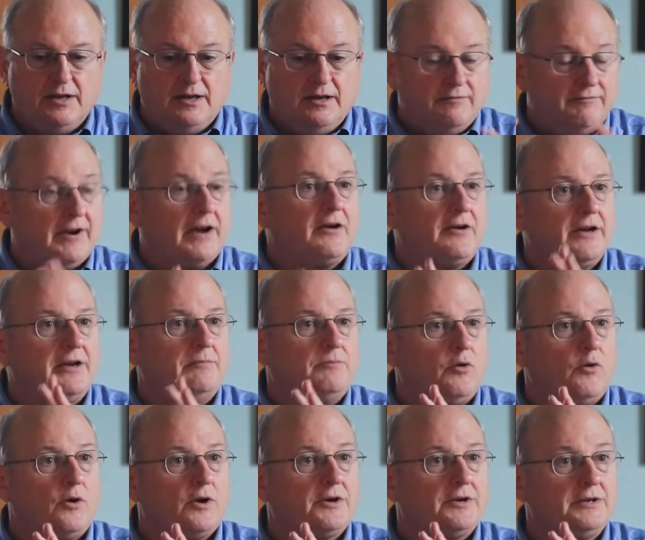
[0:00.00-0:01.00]
very
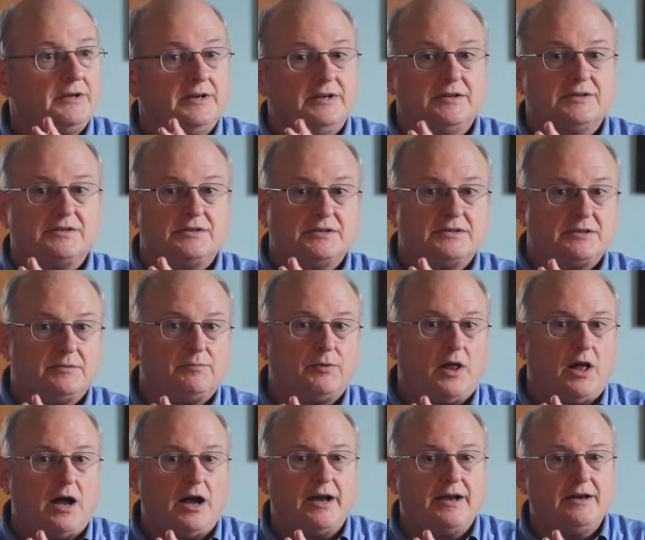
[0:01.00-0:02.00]
important is the
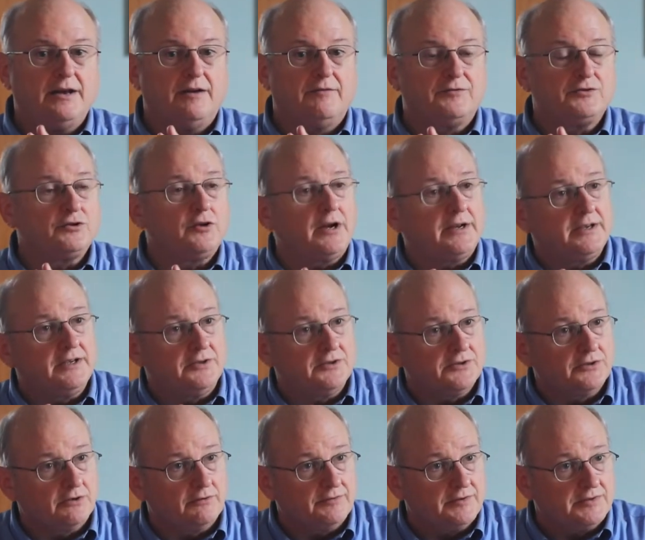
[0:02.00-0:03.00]
supply of trucking
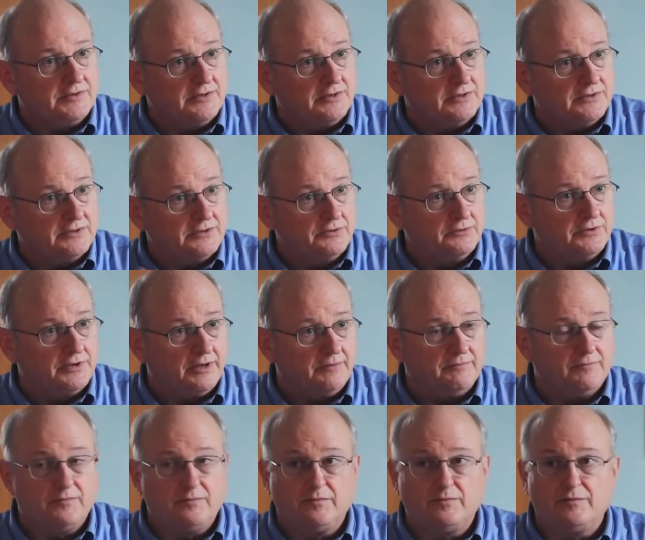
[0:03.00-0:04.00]
services to them.
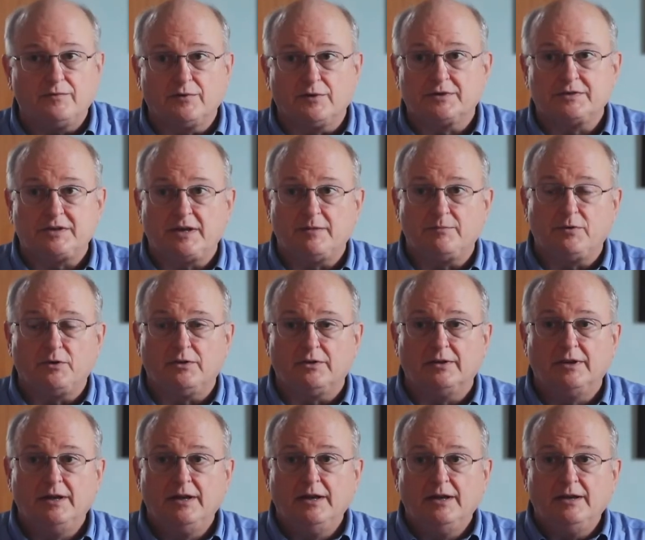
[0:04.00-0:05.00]
For
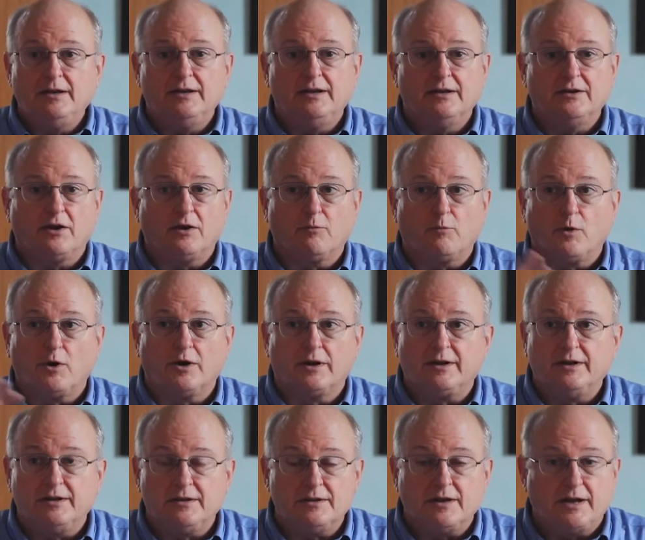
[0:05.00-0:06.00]
example, in our work
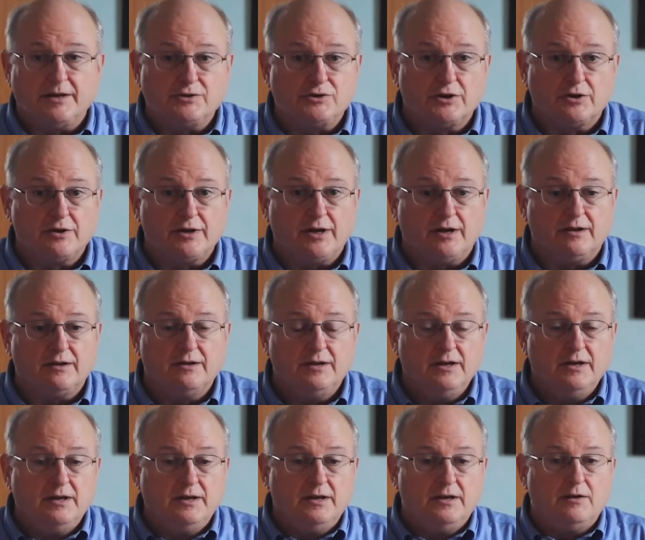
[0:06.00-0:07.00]
in Nigeria,
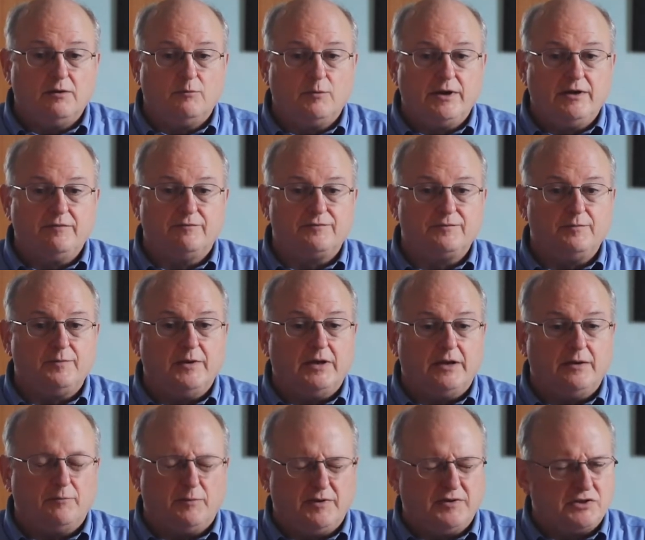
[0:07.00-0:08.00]
we
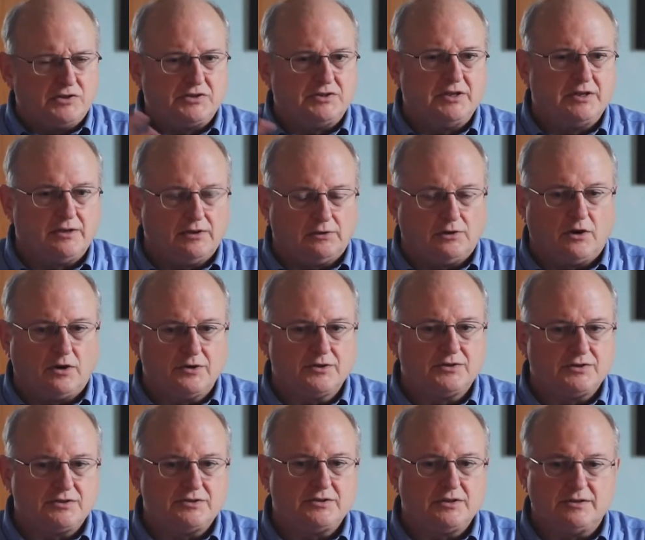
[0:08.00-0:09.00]
just did a large
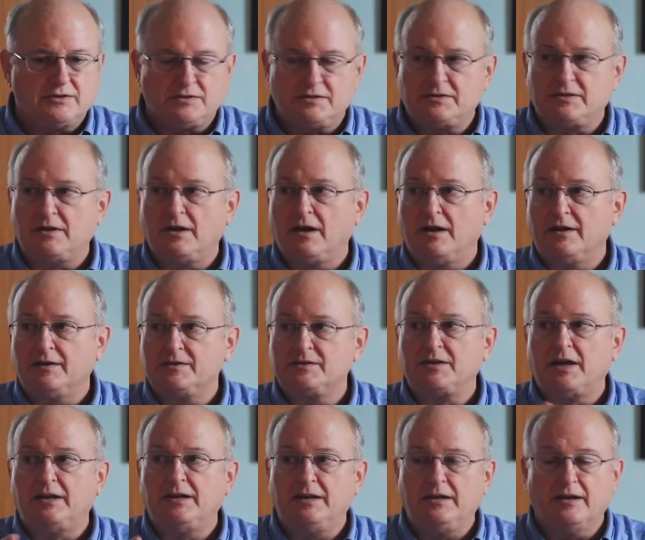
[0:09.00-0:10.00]

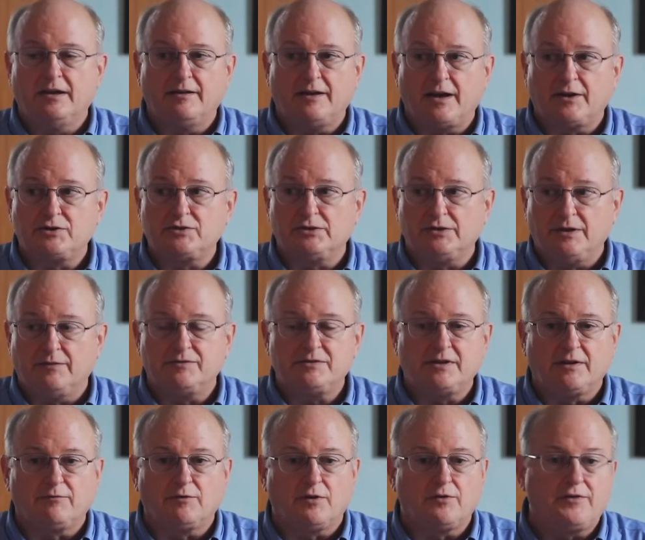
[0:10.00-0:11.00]
study actually of
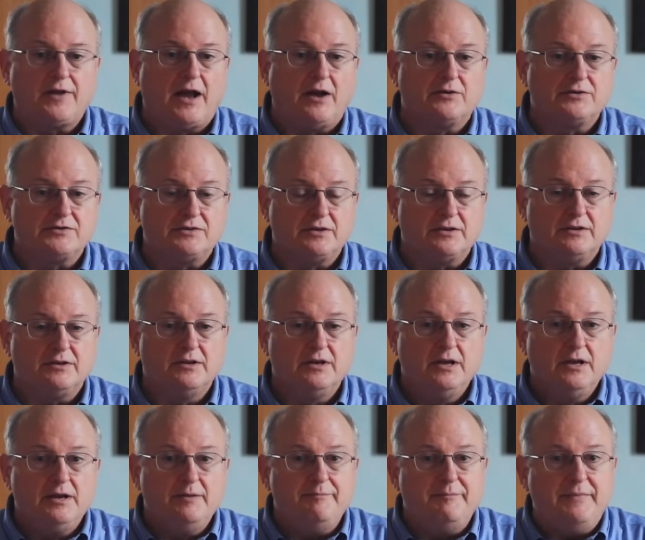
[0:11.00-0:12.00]
several thousand
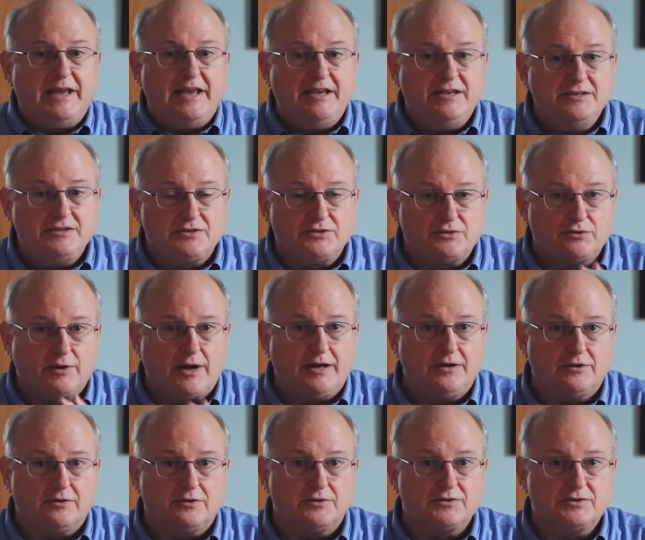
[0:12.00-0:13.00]
maize
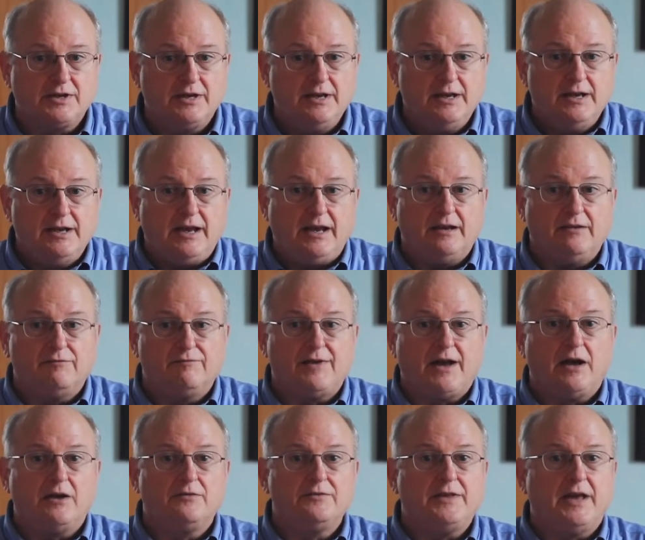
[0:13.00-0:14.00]
traders and
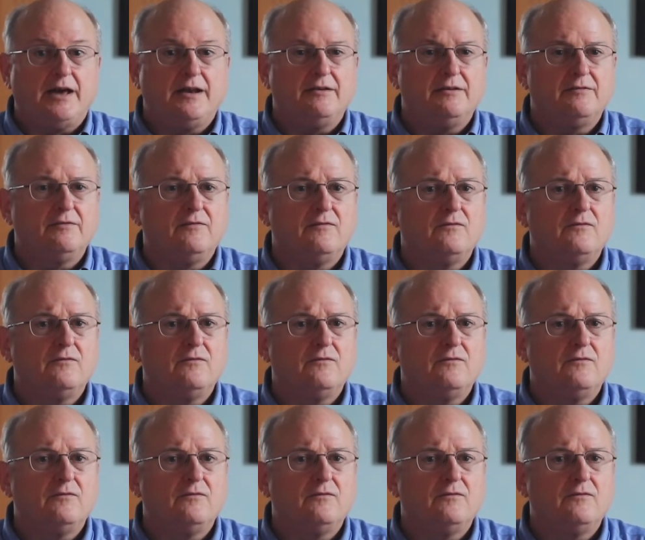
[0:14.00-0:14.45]
found that